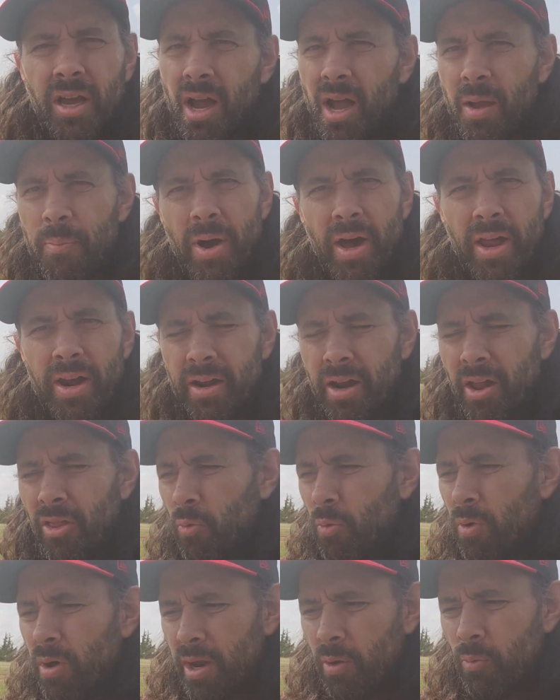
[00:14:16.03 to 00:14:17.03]
I bought another
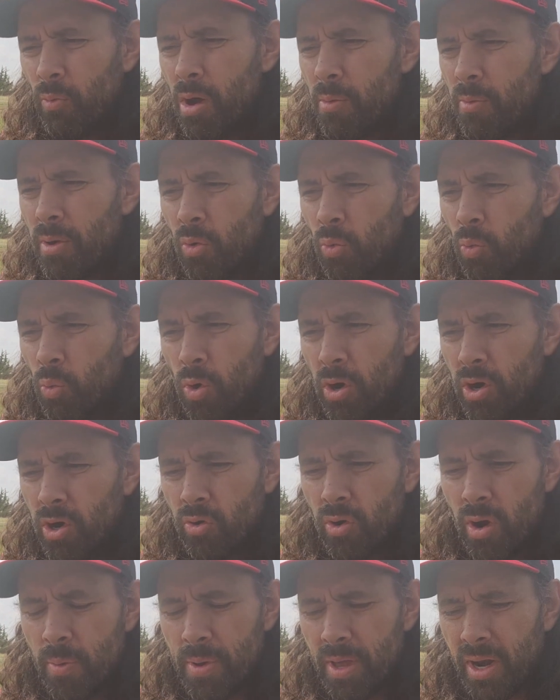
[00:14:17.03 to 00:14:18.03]
one at Walmart, wouldn't
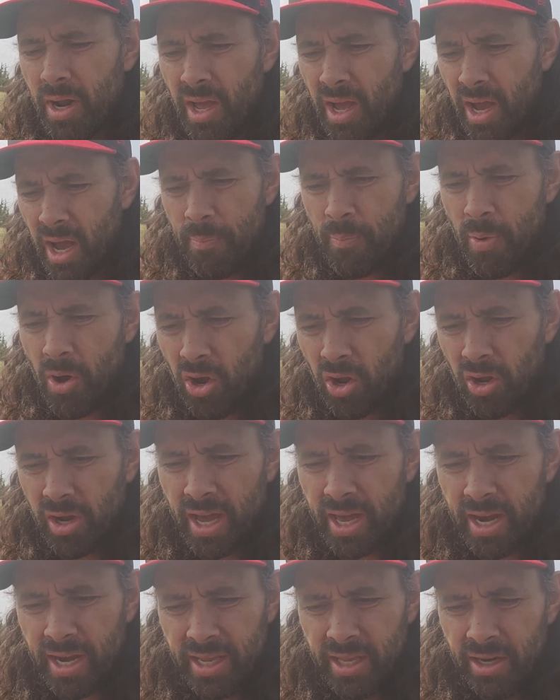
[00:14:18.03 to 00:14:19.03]
grip it. I bought all
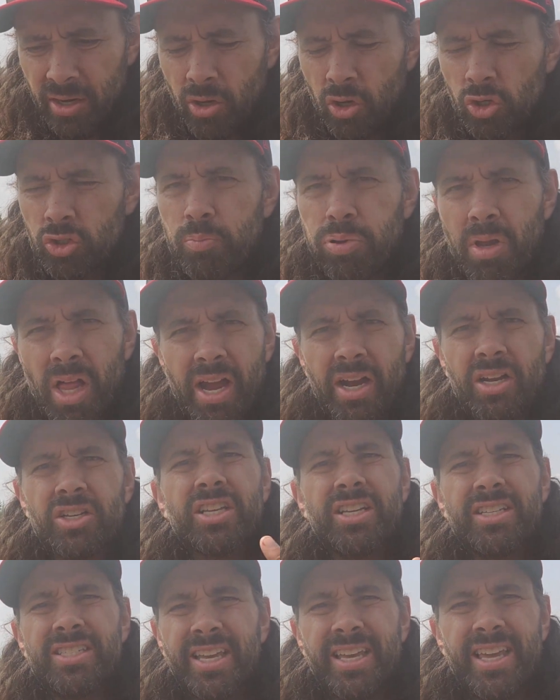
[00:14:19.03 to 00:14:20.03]
kind of needle nose pliers,
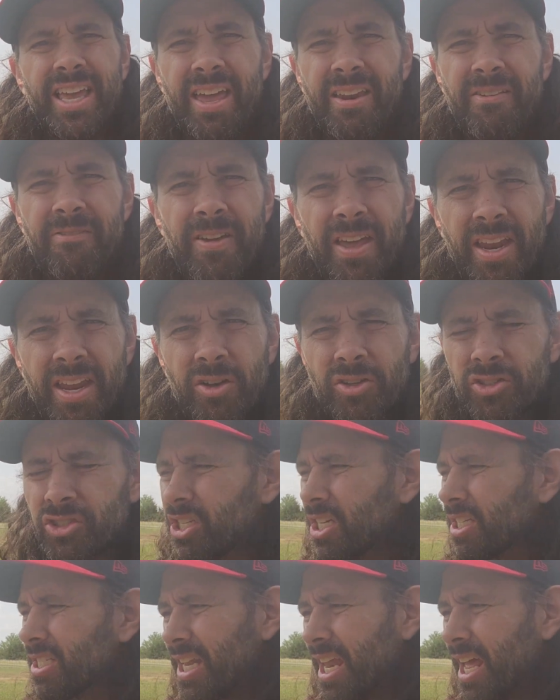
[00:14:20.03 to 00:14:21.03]
because again, videos
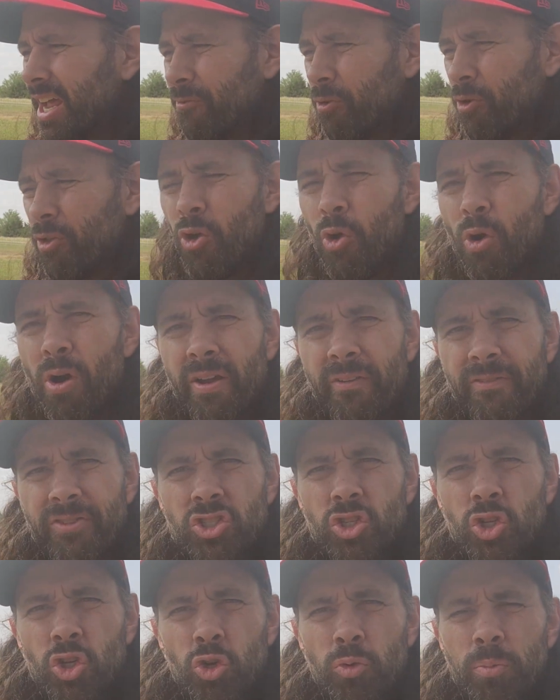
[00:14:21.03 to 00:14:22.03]
just like for the
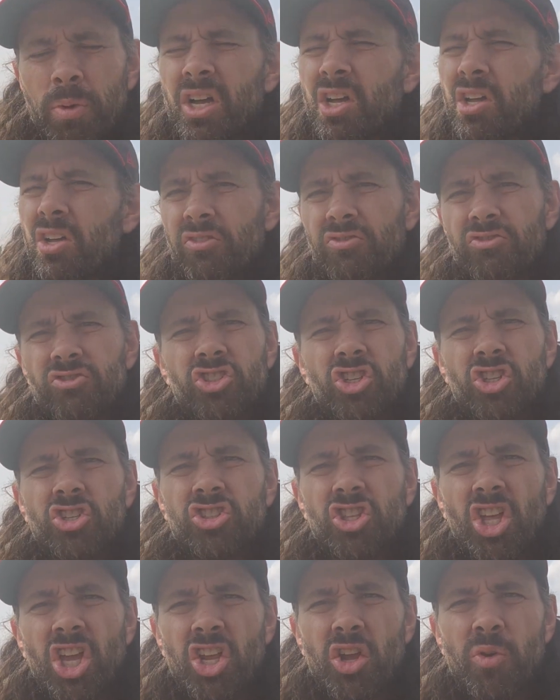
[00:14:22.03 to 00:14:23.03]
Orifice tube.
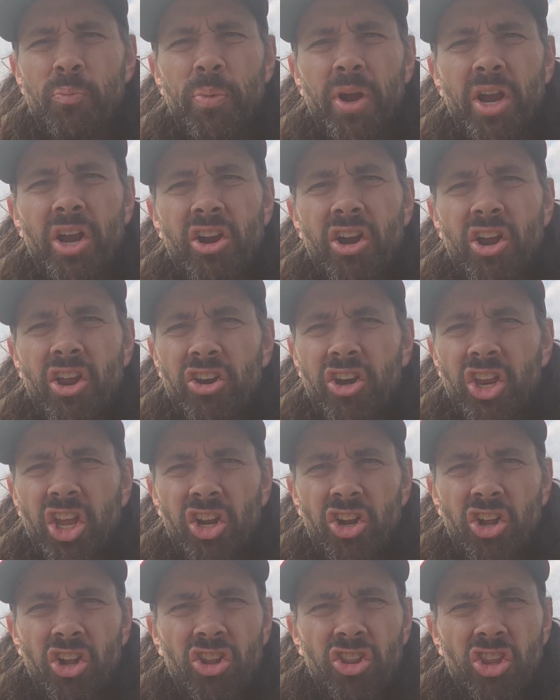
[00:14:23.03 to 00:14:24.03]
Just take a pair of
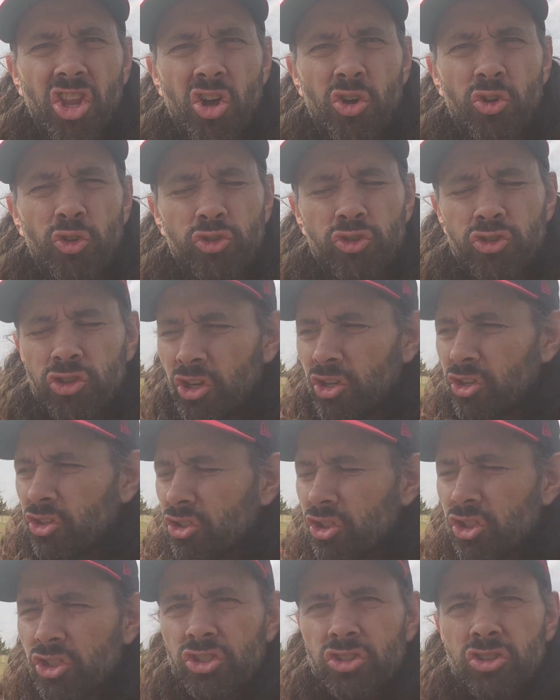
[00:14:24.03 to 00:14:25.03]
needle nose
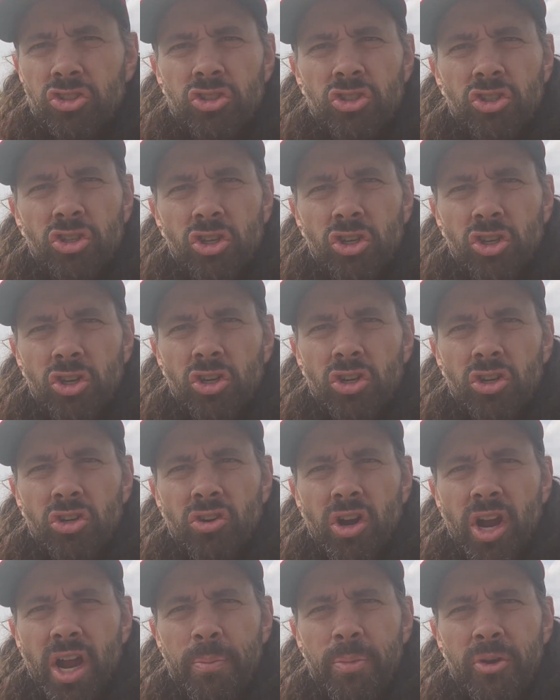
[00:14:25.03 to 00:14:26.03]
and just
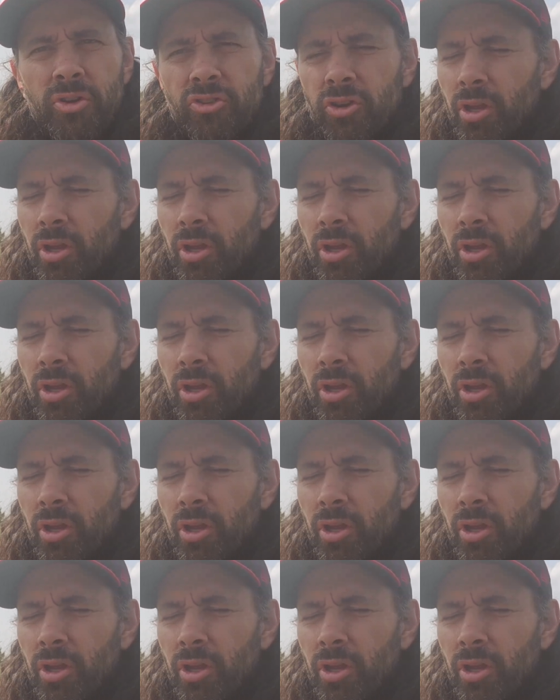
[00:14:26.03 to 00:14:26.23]
grab it.